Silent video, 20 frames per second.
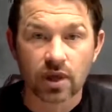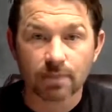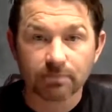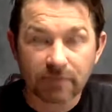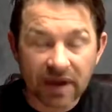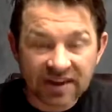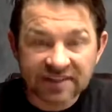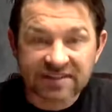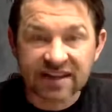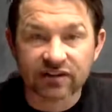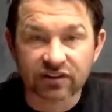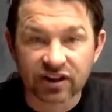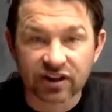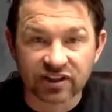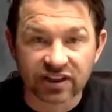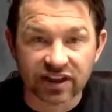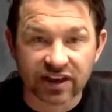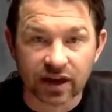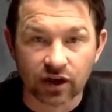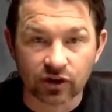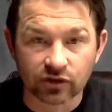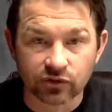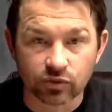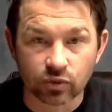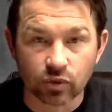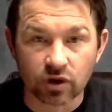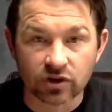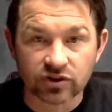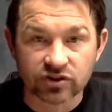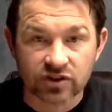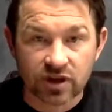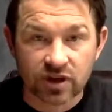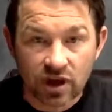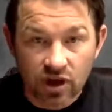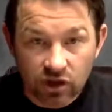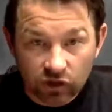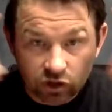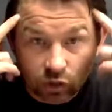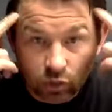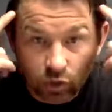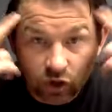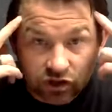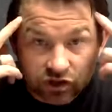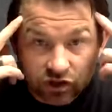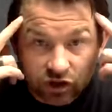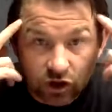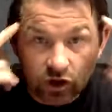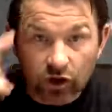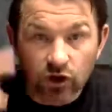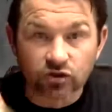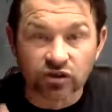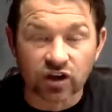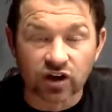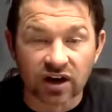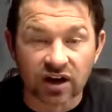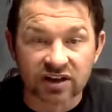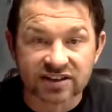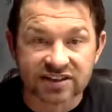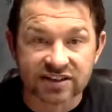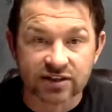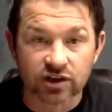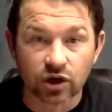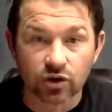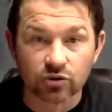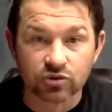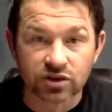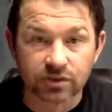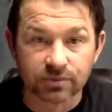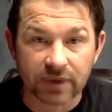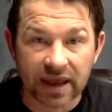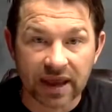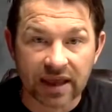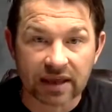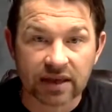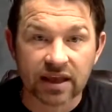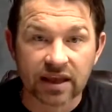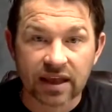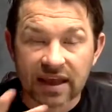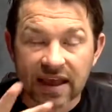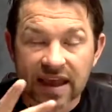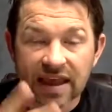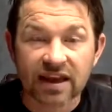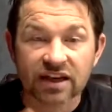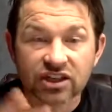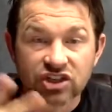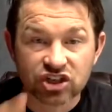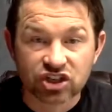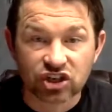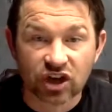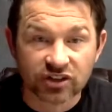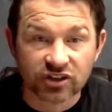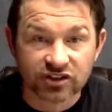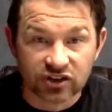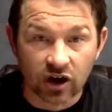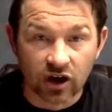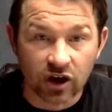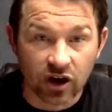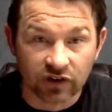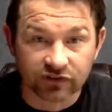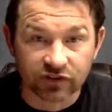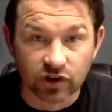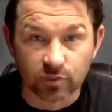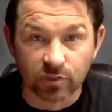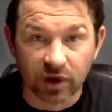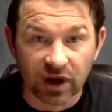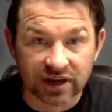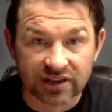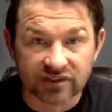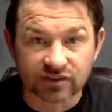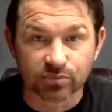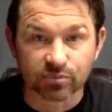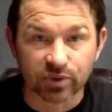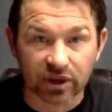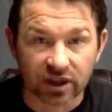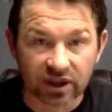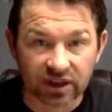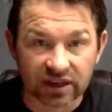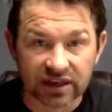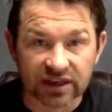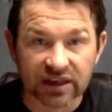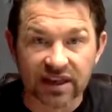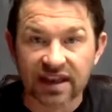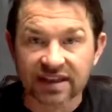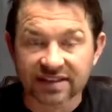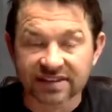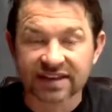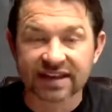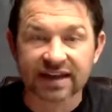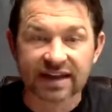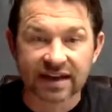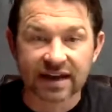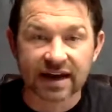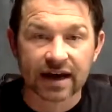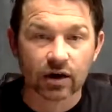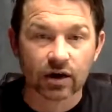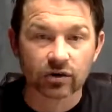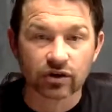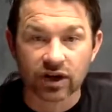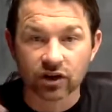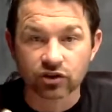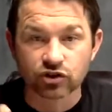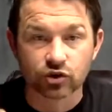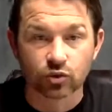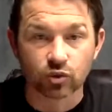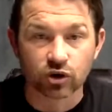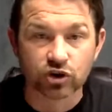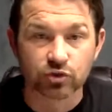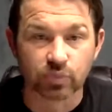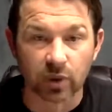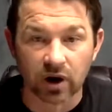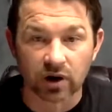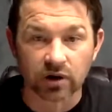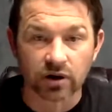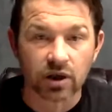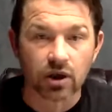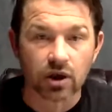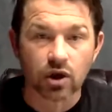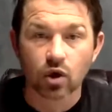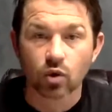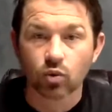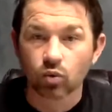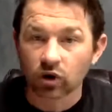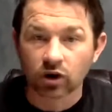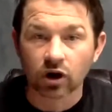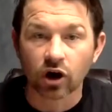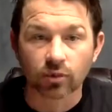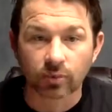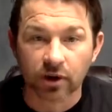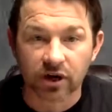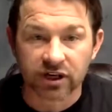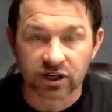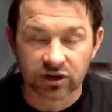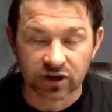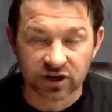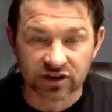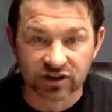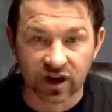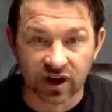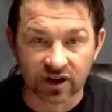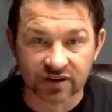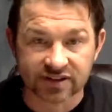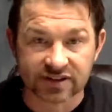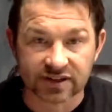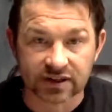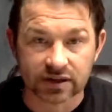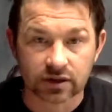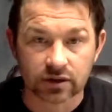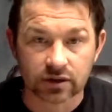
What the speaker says: makes everything else worse, the worst neurotoxin known to man, and it shuts off your body's ability to get it out. Here's the worst part. We're all mercury toxic.